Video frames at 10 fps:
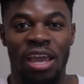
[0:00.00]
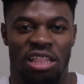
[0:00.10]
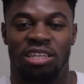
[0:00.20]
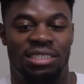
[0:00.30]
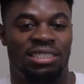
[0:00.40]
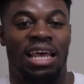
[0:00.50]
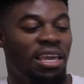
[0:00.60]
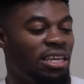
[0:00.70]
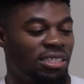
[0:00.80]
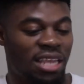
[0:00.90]
And the
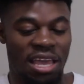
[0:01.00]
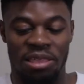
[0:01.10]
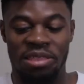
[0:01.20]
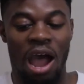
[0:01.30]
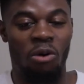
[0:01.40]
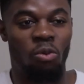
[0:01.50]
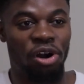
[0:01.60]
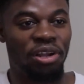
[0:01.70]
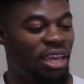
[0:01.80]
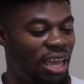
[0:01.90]
site is like not
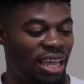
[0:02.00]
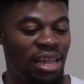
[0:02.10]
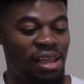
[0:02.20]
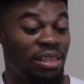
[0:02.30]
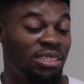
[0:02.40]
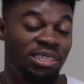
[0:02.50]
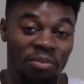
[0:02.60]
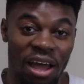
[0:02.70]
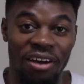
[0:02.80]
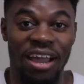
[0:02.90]
working, and I
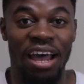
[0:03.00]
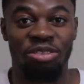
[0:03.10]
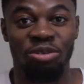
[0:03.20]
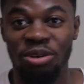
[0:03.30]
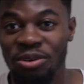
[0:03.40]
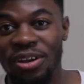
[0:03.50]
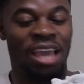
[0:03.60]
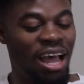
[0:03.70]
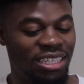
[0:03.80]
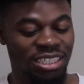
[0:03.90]
somehow got through,
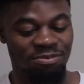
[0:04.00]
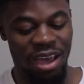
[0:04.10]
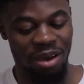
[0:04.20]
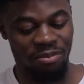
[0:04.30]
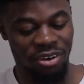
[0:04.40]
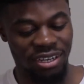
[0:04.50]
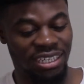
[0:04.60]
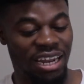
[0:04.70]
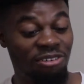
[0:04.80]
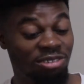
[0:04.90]
got these bad boys,
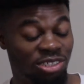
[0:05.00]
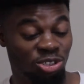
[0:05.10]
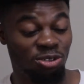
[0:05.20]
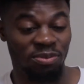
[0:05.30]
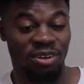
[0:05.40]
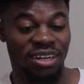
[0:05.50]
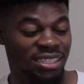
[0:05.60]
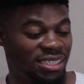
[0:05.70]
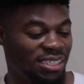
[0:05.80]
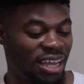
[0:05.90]
and I was super
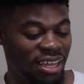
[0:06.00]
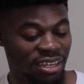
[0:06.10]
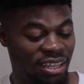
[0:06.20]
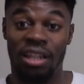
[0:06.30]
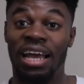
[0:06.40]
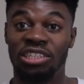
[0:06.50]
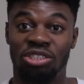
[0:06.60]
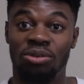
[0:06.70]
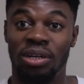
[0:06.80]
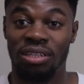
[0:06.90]
excited. Last
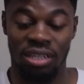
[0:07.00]
shoe on the